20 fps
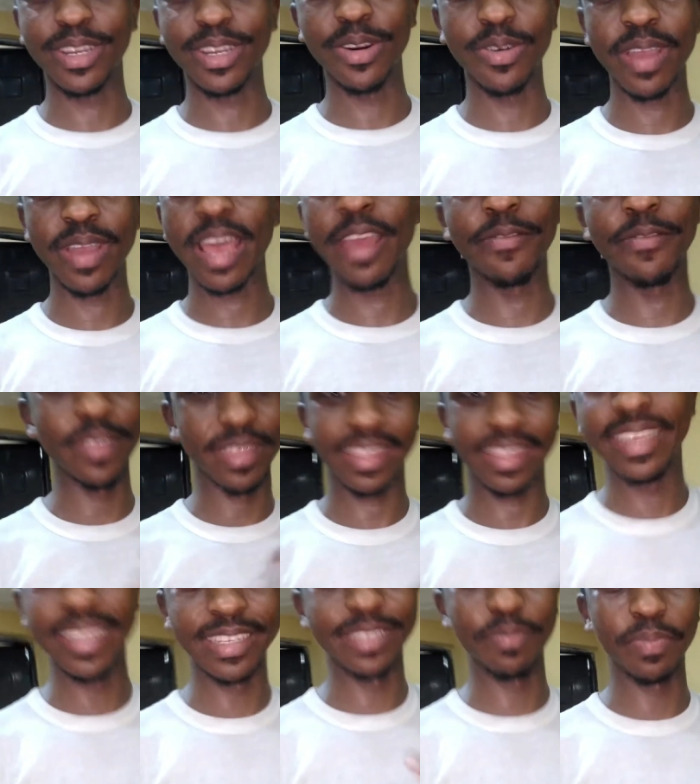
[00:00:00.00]
No,
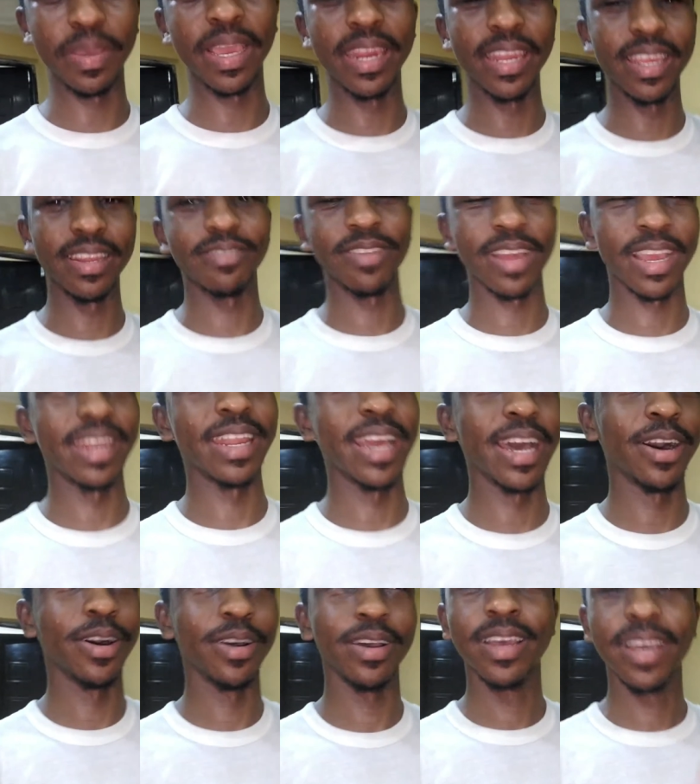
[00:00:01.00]
everything's burning right
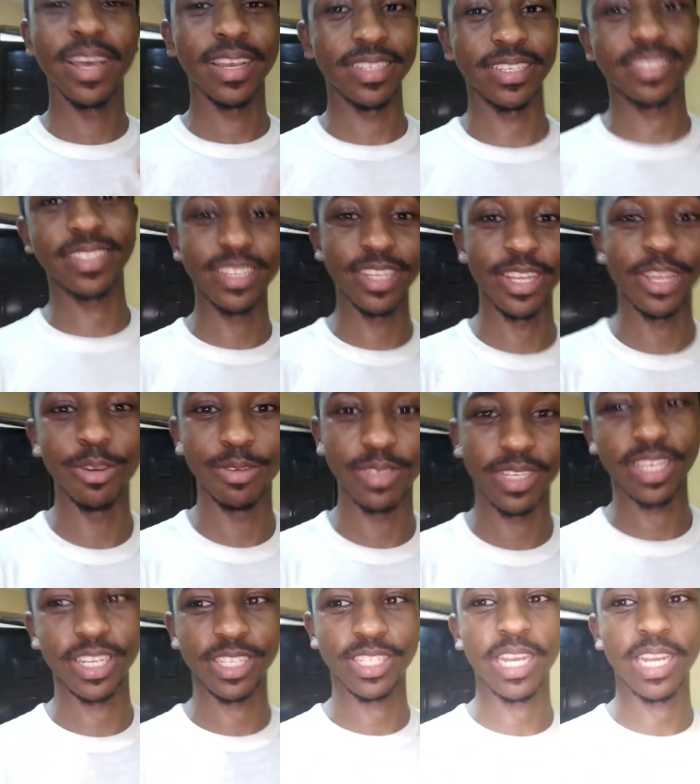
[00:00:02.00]
now. Just need to go take a